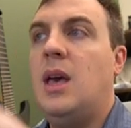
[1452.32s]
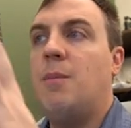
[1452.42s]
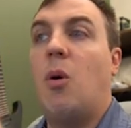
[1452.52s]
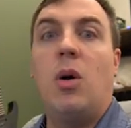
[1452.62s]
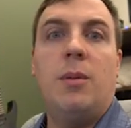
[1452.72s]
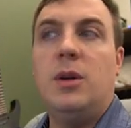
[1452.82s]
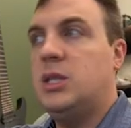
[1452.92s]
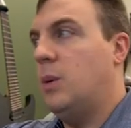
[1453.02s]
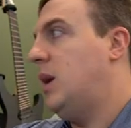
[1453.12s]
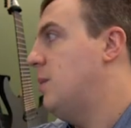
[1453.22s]
portable
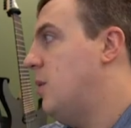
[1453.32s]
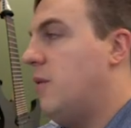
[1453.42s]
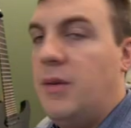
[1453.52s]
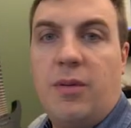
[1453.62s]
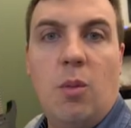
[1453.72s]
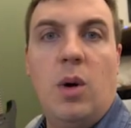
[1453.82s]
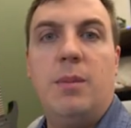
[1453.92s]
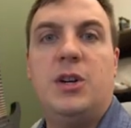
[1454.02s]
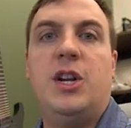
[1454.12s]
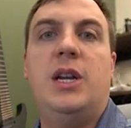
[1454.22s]
so we can move it from
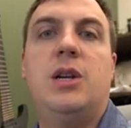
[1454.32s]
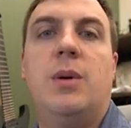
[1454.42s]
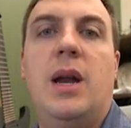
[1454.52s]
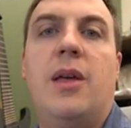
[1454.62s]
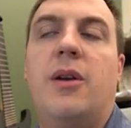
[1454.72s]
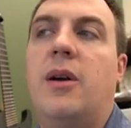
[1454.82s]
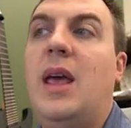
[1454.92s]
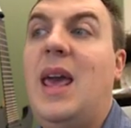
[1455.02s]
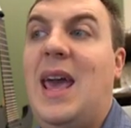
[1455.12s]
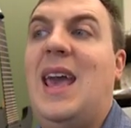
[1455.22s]
one machine to another
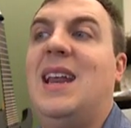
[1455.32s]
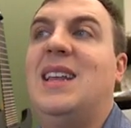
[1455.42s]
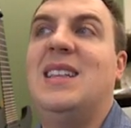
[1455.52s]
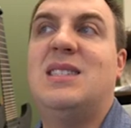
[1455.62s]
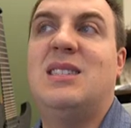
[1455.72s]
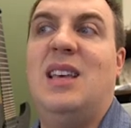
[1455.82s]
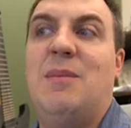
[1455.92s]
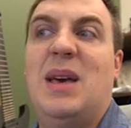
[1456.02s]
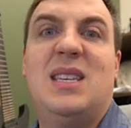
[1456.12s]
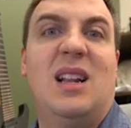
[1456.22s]
and it's
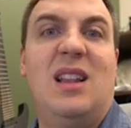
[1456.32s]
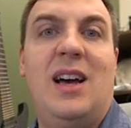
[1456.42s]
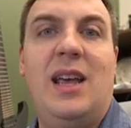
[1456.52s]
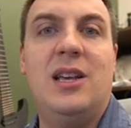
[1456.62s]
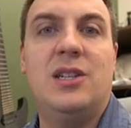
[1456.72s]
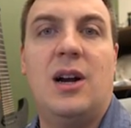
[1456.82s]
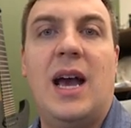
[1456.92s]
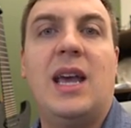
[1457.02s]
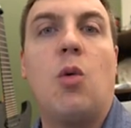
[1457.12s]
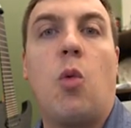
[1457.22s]
it makes it a lot easier.
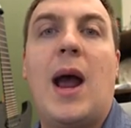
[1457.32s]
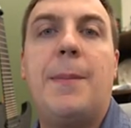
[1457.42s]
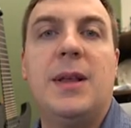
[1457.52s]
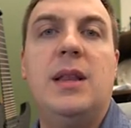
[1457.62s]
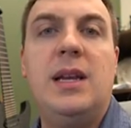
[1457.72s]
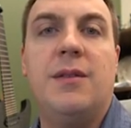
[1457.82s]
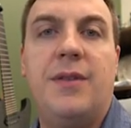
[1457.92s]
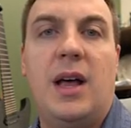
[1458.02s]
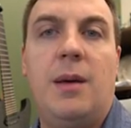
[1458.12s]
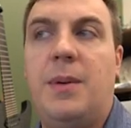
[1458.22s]
I could rapidly
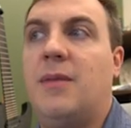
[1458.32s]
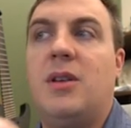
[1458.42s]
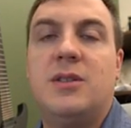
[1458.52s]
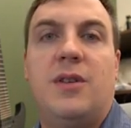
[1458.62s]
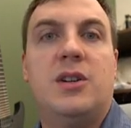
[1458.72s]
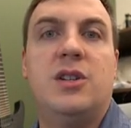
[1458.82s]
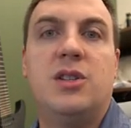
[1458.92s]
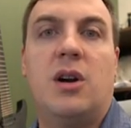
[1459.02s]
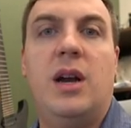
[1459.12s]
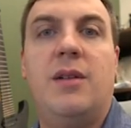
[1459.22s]
develop if those
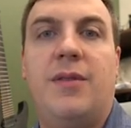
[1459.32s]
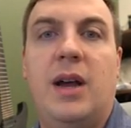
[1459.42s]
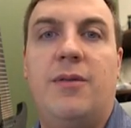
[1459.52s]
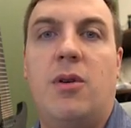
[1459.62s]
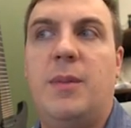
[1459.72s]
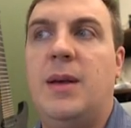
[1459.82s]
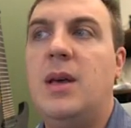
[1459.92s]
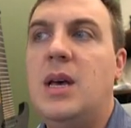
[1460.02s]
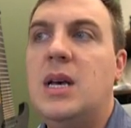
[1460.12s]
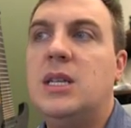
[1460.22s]
functions are already defined for me.
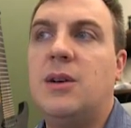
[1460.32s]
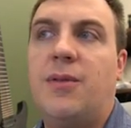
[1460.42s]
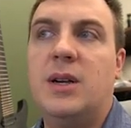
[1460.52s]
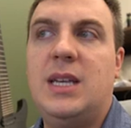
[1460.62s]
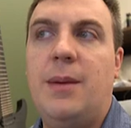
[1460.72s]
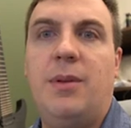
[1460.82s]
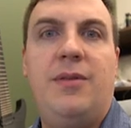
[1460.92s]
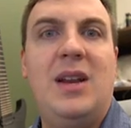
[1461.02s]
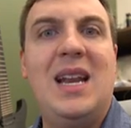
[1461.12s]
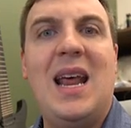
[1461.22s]
So for example,
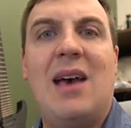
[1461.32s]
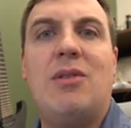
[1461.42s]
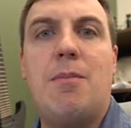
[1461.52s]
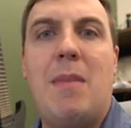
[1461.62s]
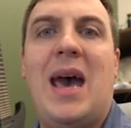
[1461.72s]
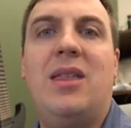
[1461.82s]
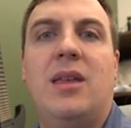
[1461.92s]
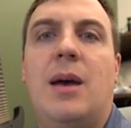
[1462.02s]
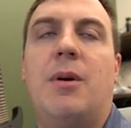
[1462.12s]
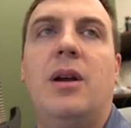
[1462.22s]
if you didn't have the math
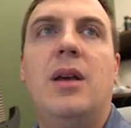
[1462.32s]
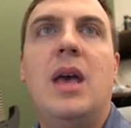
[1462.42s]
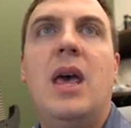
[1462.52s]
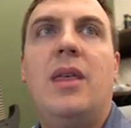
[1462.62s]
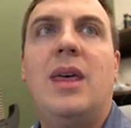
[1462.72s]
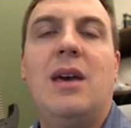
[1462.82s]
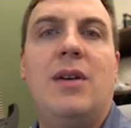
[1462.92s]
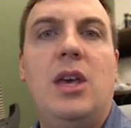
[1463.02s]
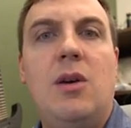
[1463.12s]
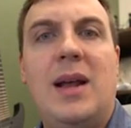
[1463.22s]
library, think of
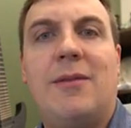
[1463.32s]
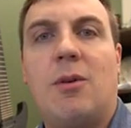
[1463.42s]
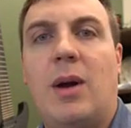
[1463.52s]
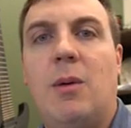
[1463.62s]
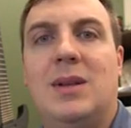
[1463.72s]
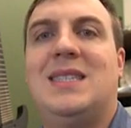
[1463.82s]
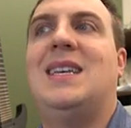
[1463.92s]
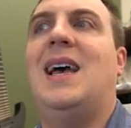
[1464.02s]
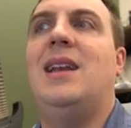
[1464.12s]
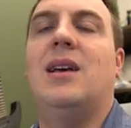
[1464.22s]
it, you'd have to write what
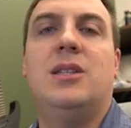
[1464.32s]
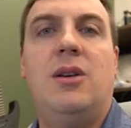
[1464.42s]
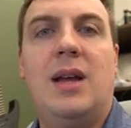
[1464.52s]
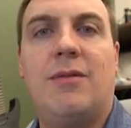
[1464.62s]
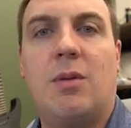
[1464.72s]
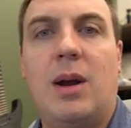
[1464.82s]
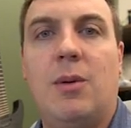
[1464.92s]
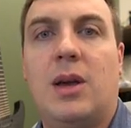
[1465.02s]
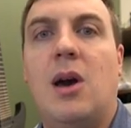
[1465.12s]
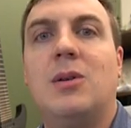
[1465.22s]
sine does, you'd have to write
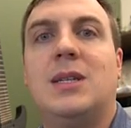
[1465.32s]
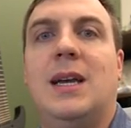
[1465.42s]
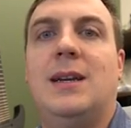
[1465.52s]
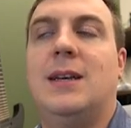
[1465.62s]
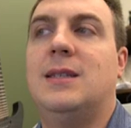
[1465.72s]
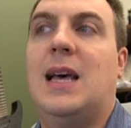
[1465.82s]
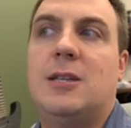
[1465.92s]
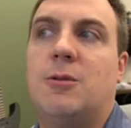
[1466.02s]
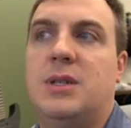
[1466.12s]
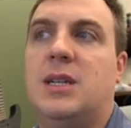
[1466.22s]
what cosine does,
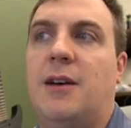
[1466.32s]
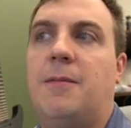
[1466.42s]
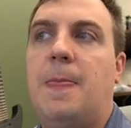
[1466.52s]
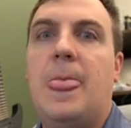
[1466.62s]
that sort of stuff.